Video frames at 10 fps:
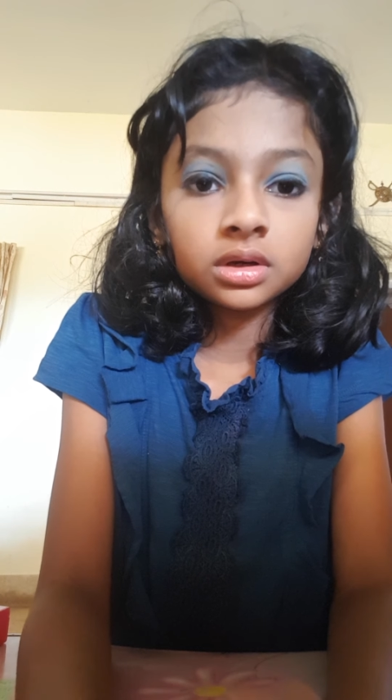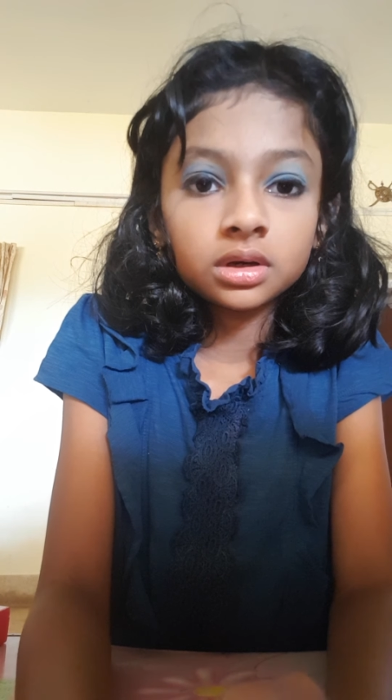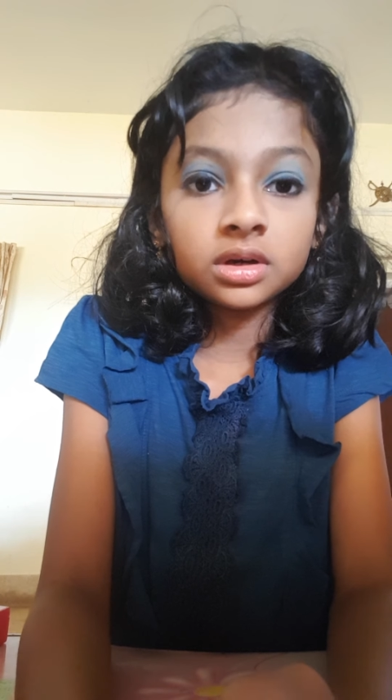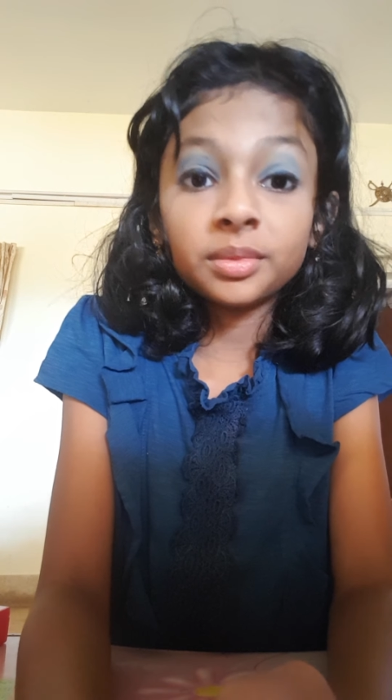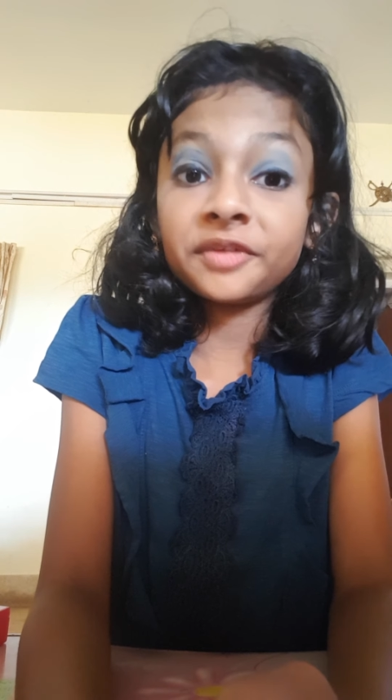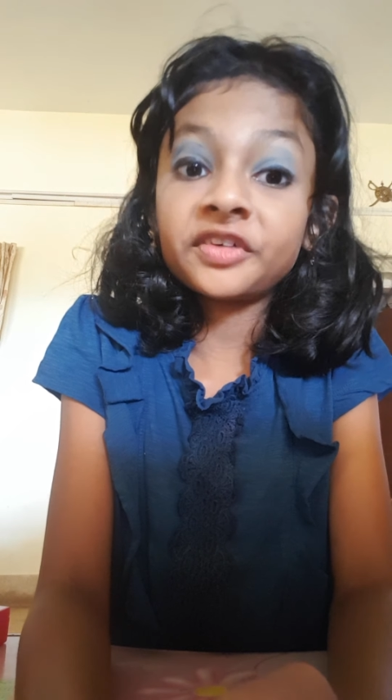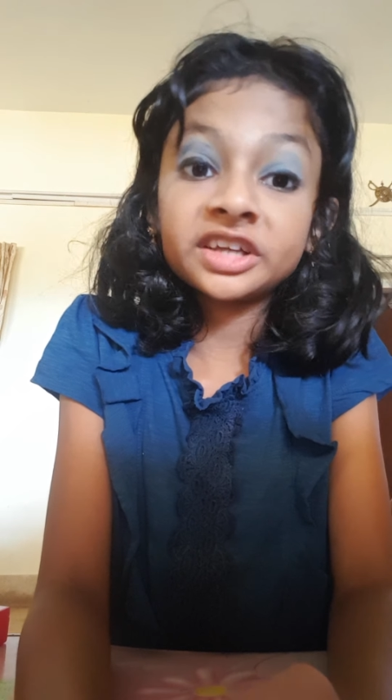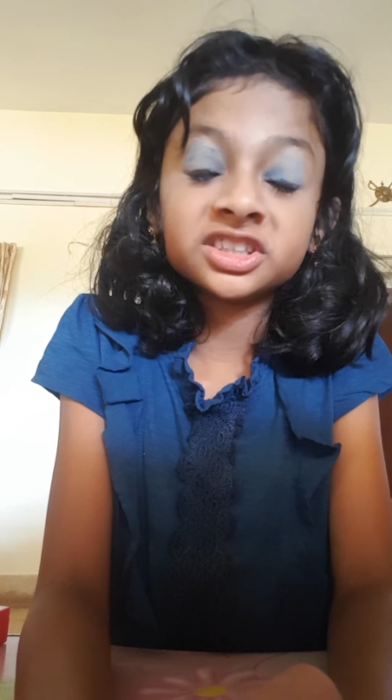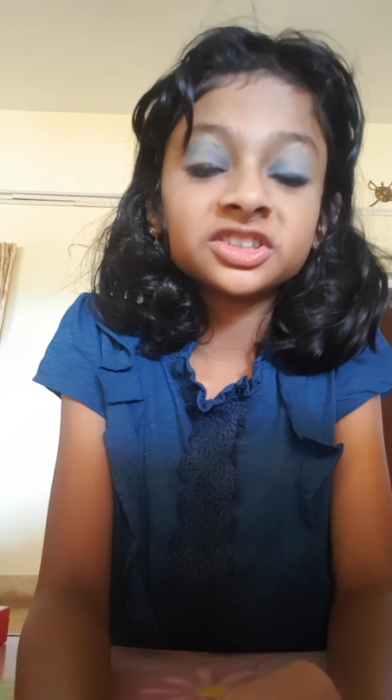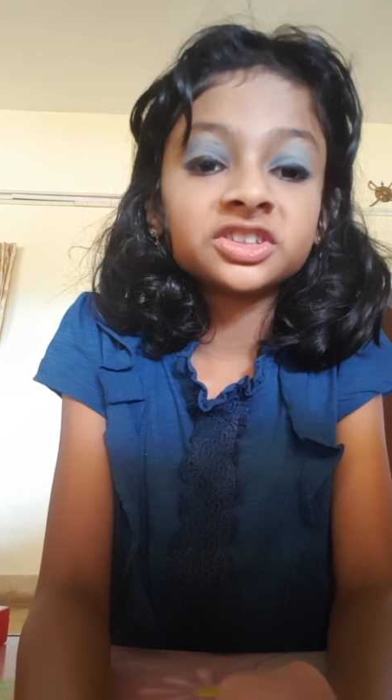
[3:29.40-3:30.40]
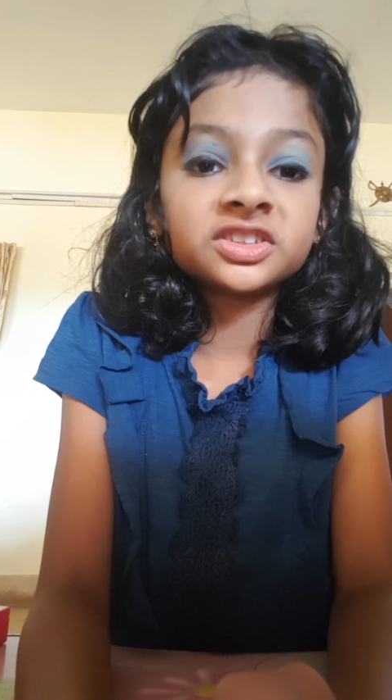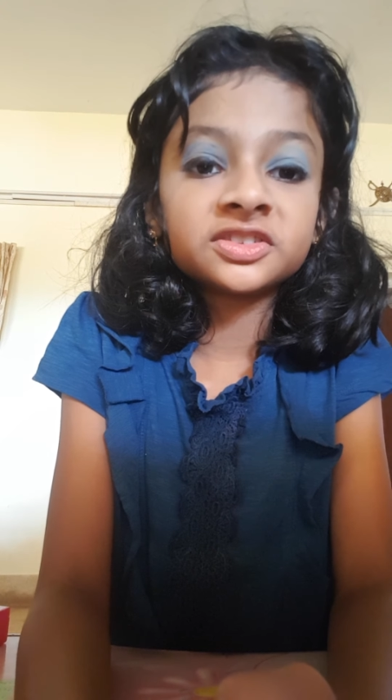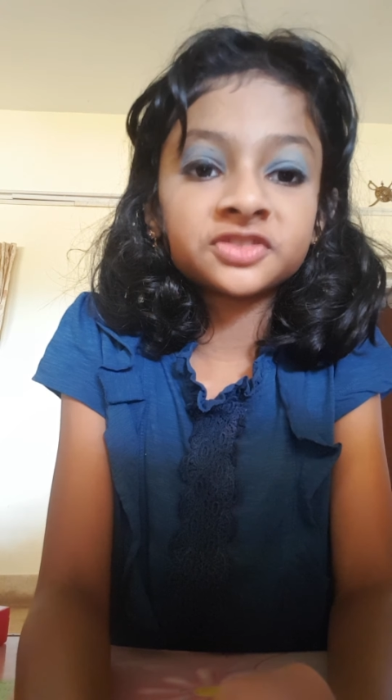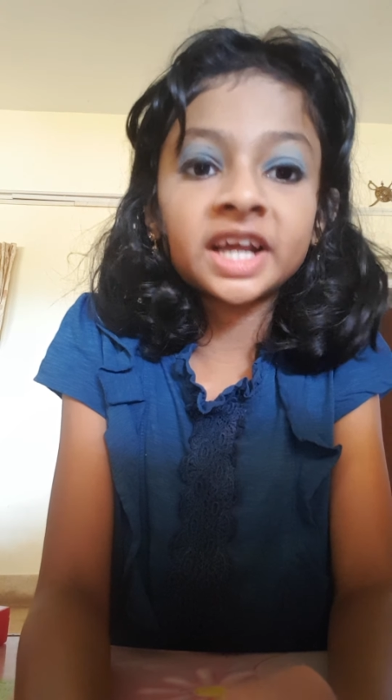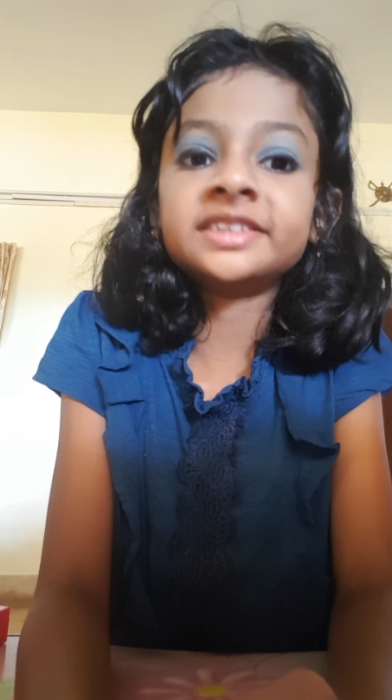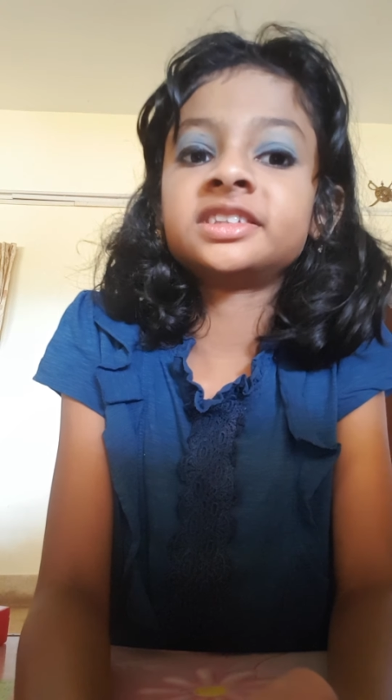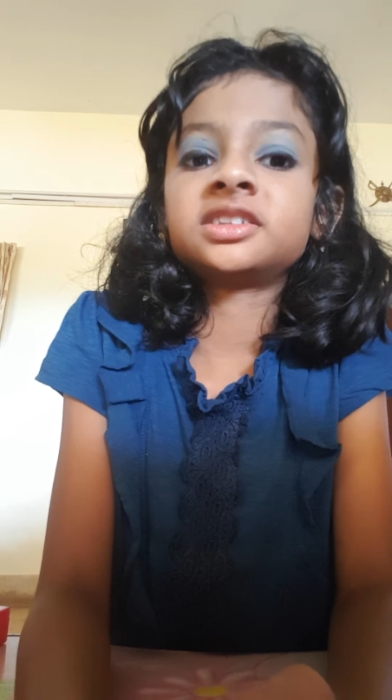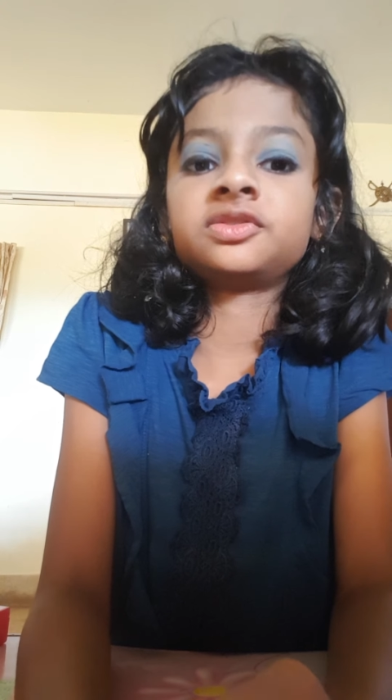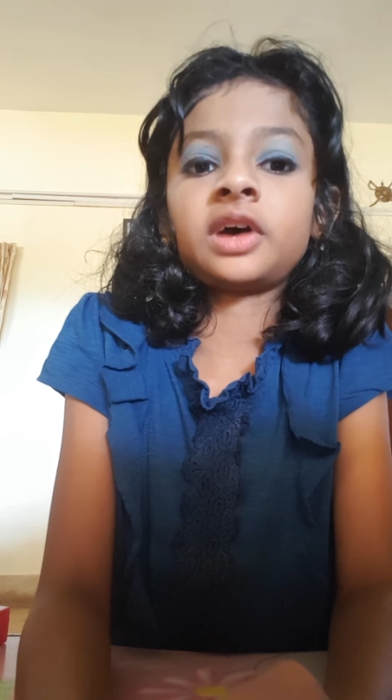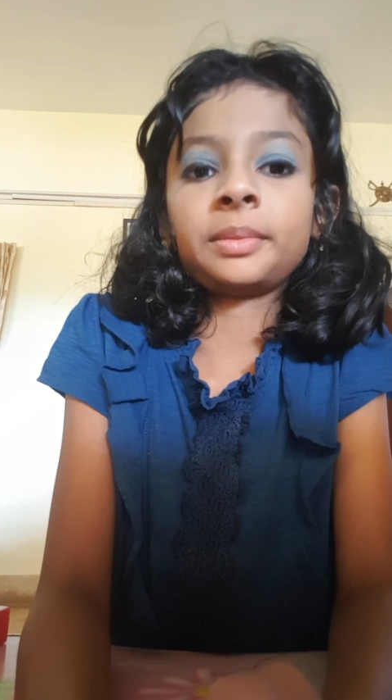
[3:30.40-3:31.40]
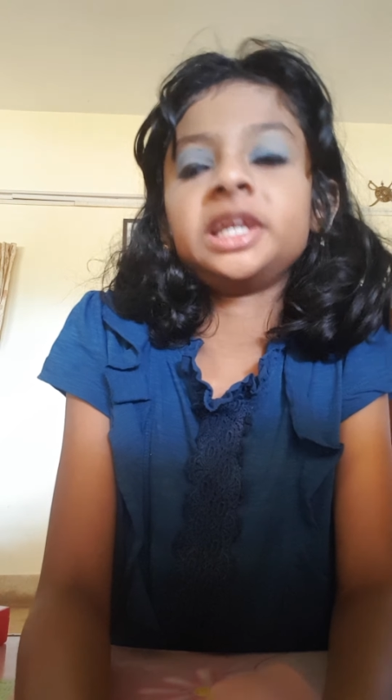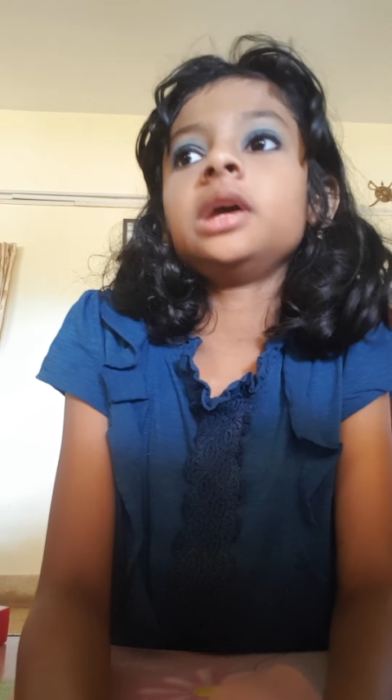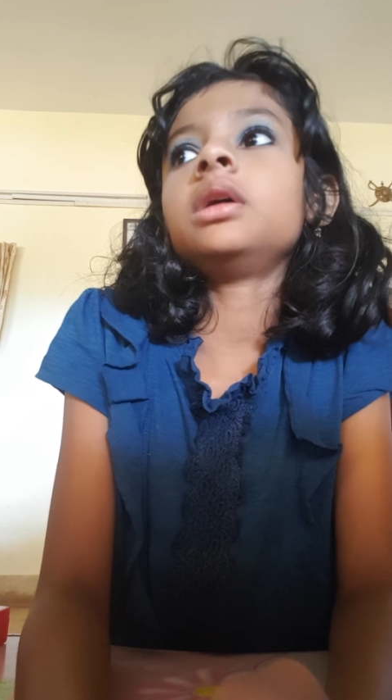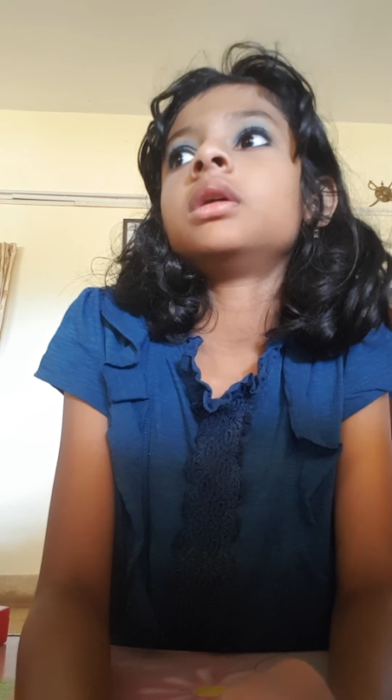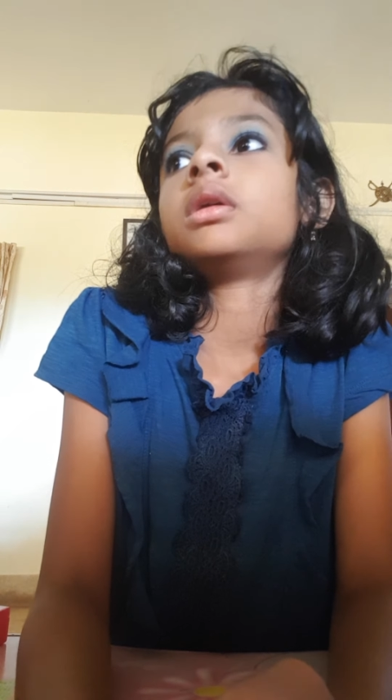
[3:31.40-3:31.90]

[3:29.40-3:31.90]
my father's friend's family.